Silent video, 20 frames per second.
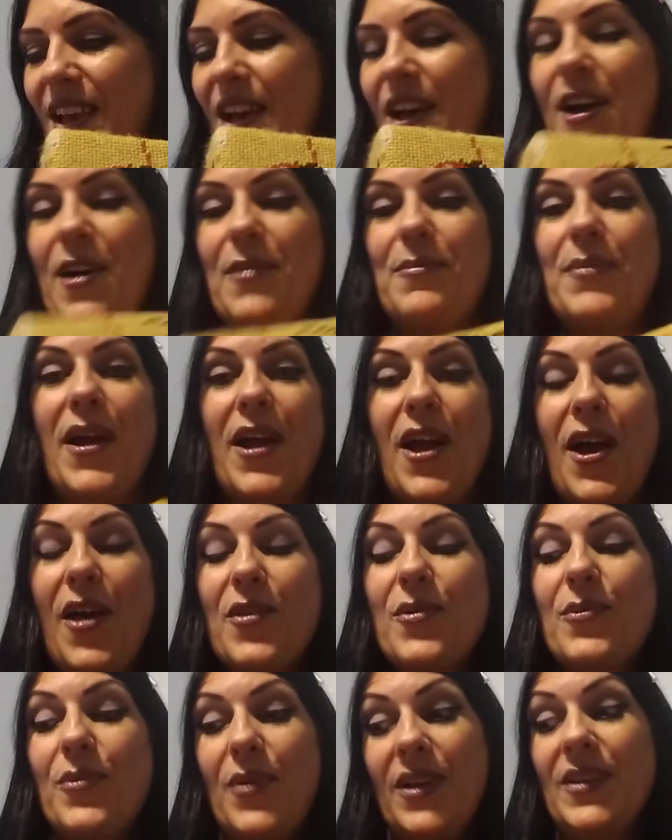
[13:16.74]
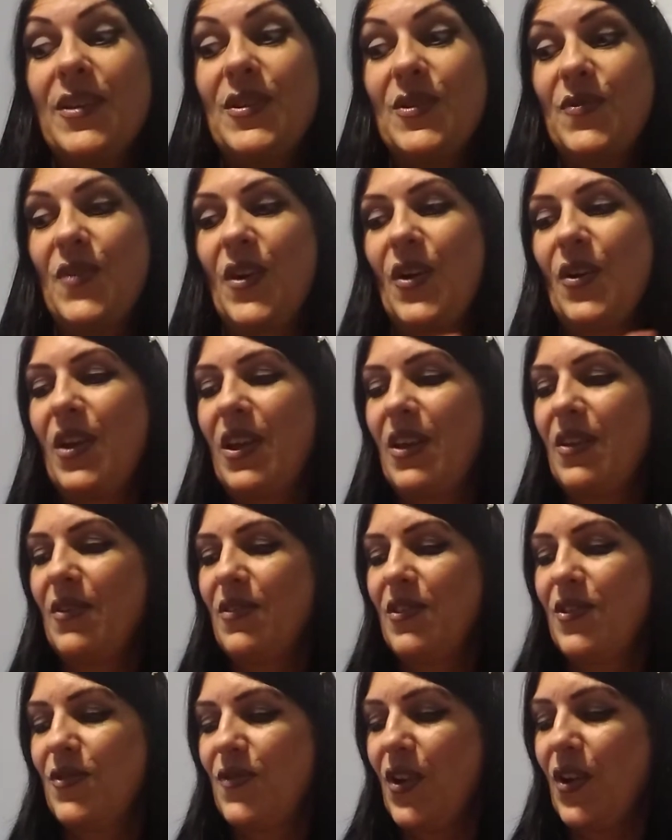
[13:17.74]
My other one is
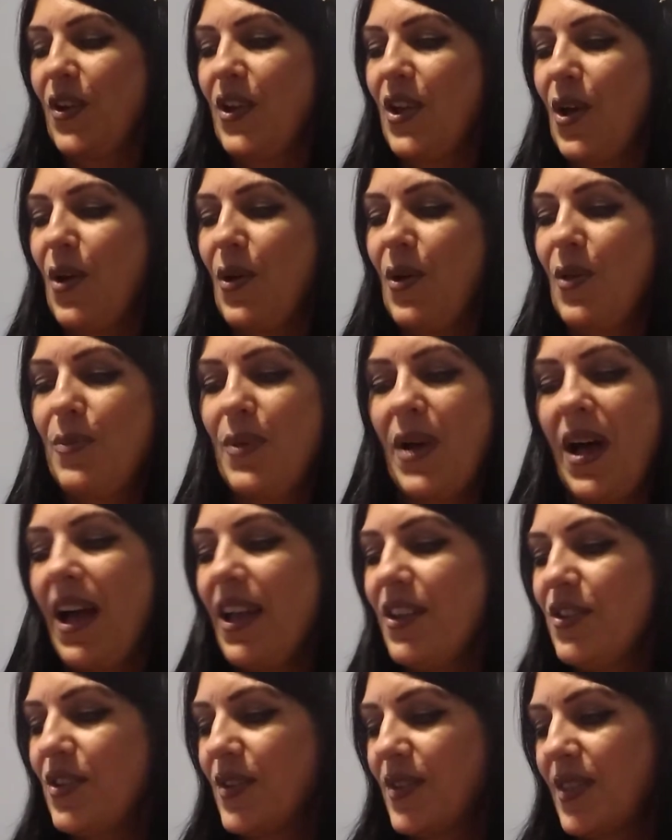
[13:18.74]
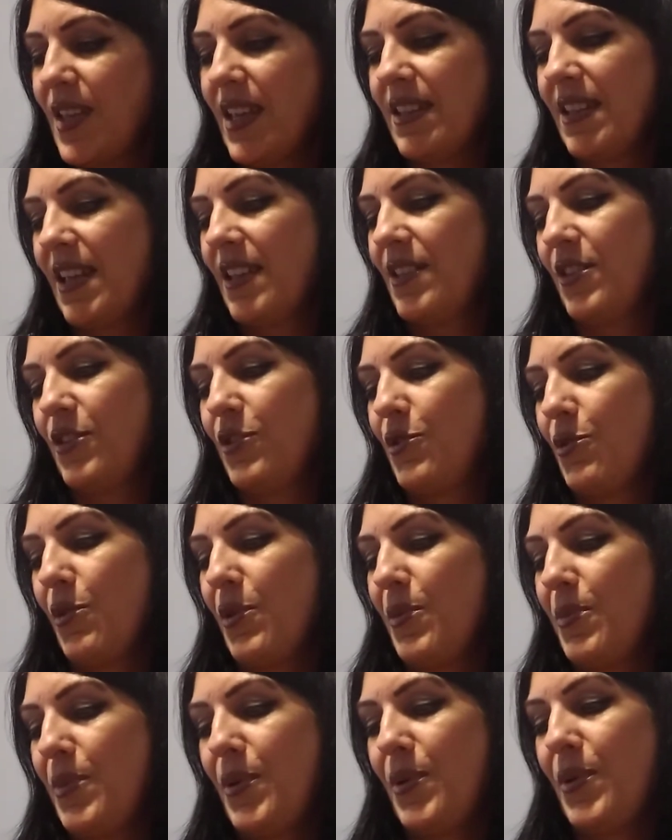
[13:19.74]
very old, but I just think that's
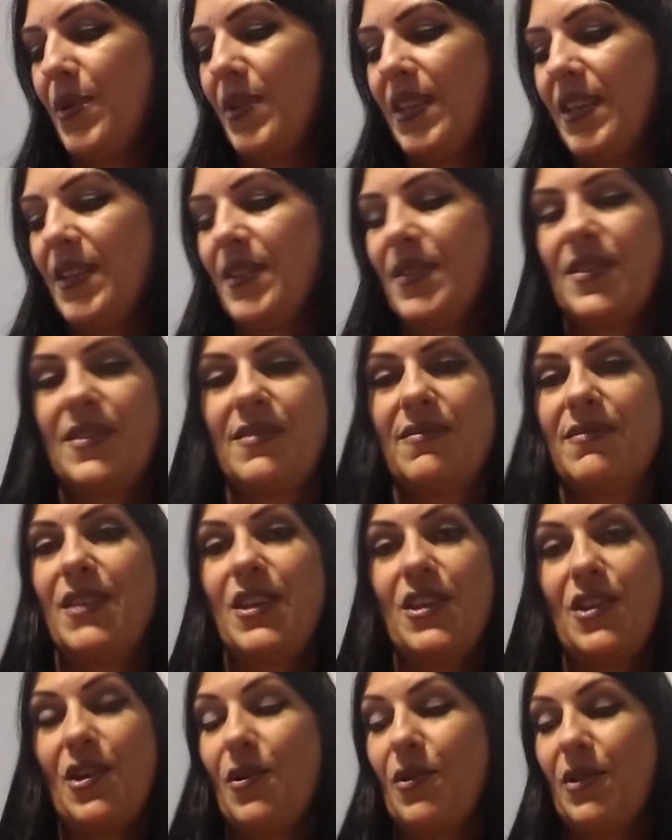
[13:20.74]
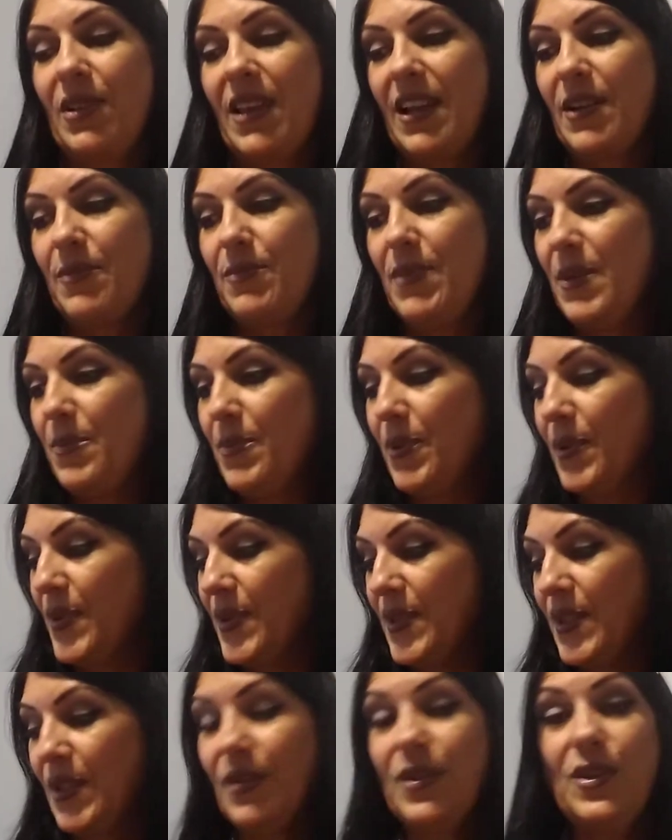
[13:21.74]
adorable, and it's a lot of people
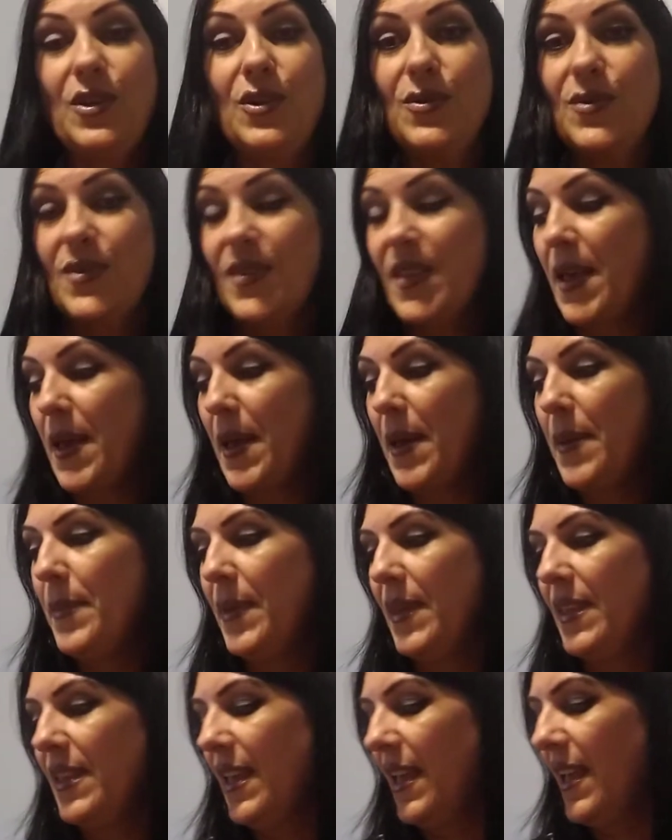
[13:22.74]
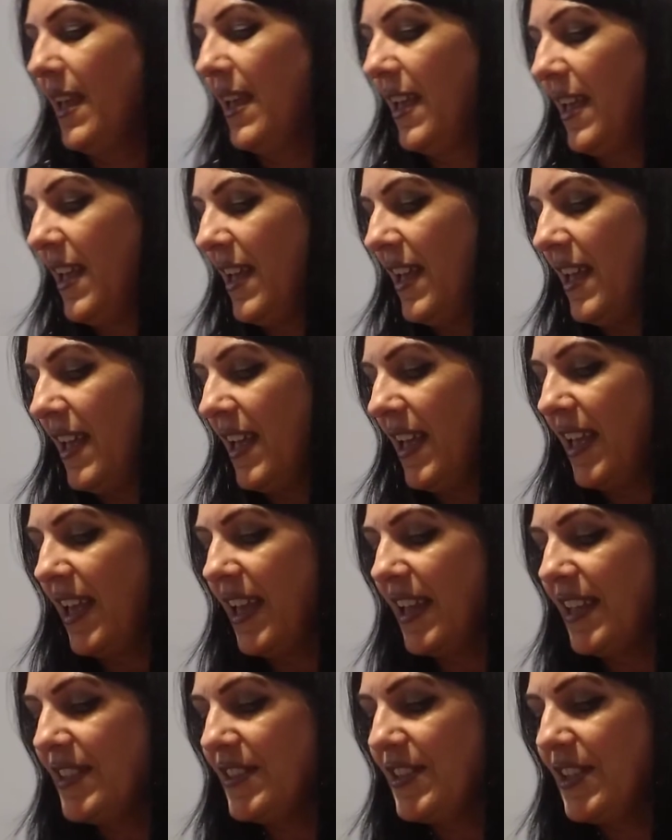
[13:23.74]
still use them, and
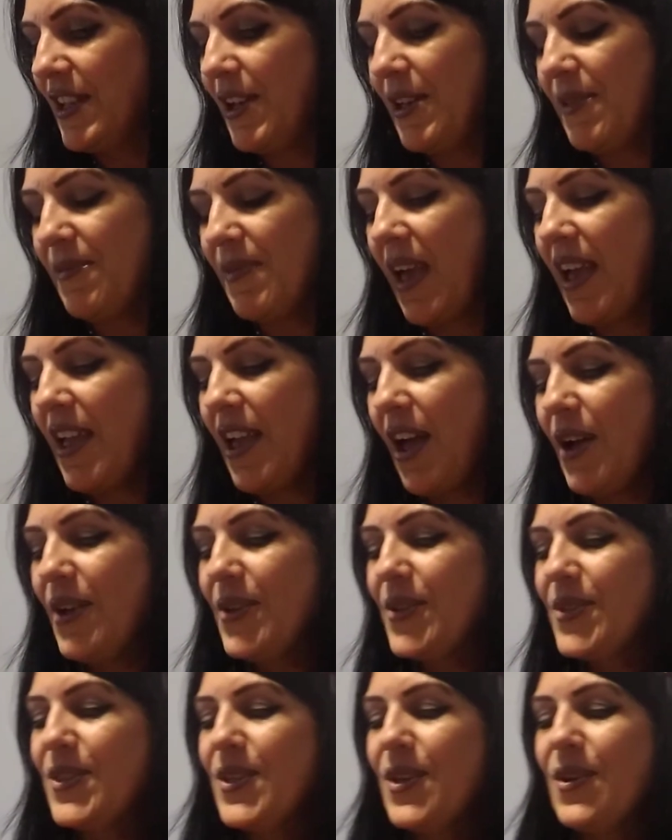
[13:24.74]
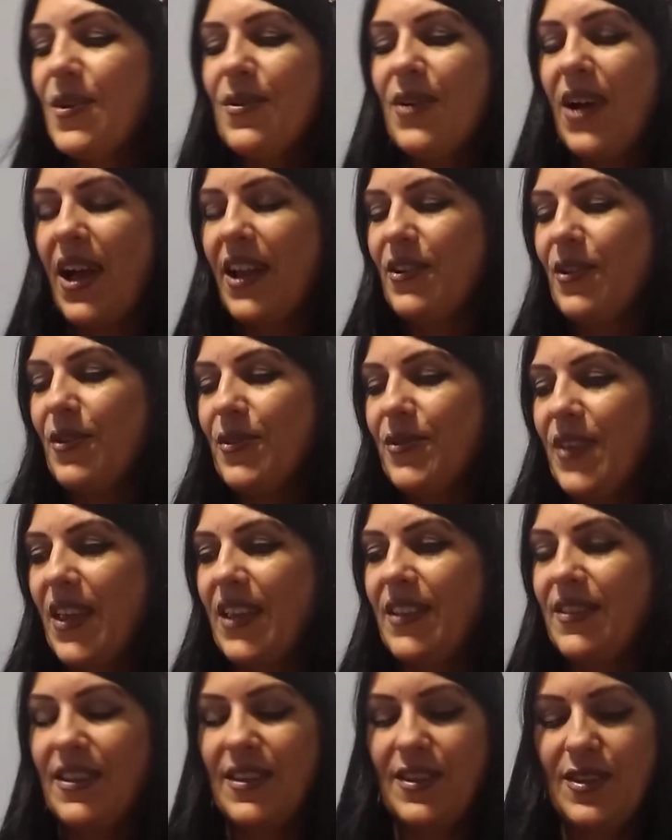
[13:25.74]
I don't
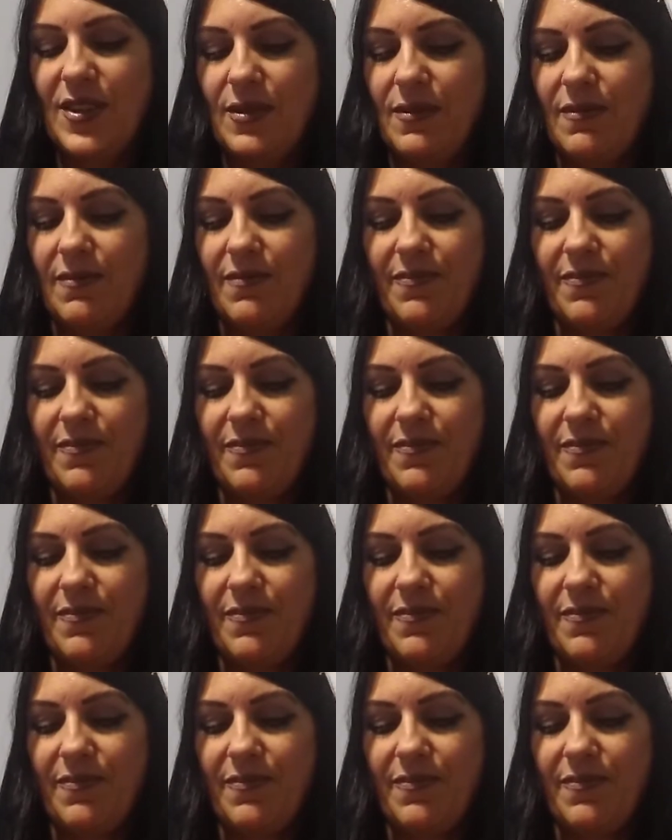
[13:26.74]
think this